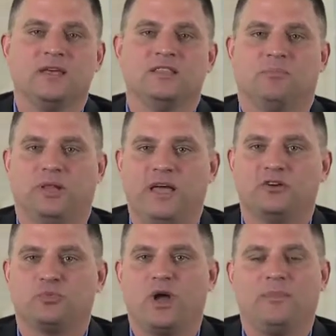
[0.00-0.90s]
The planner
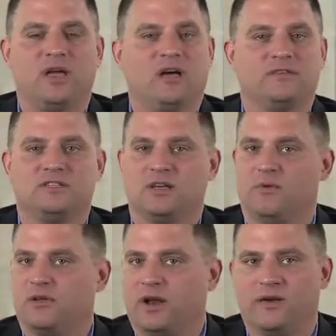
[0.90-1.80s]
is probably off in some
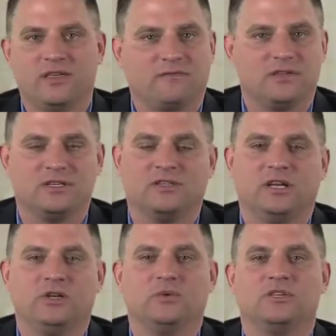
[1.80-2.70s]
other area of the
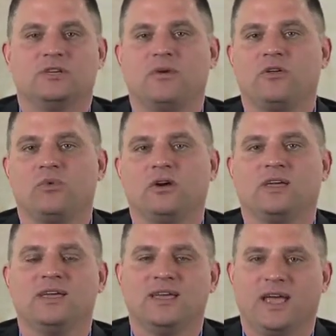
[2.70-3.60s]
facility doing some other
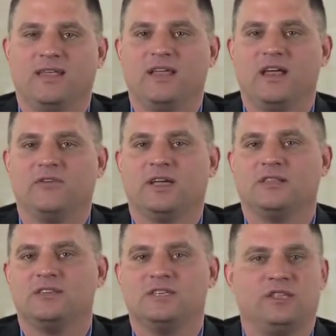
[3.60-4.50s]
work, and they never
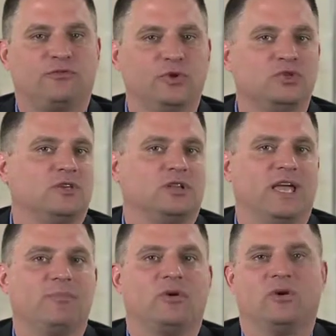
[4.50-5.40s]
get to see the fruits of their
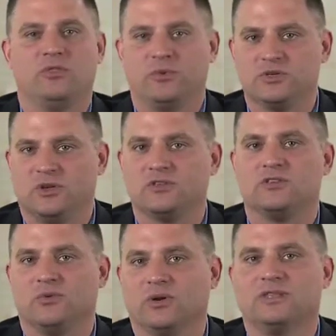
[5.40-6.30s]
labor or the results
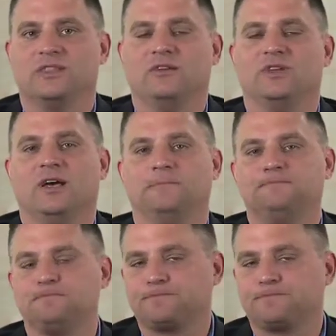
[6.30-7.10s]
of the work that they've done.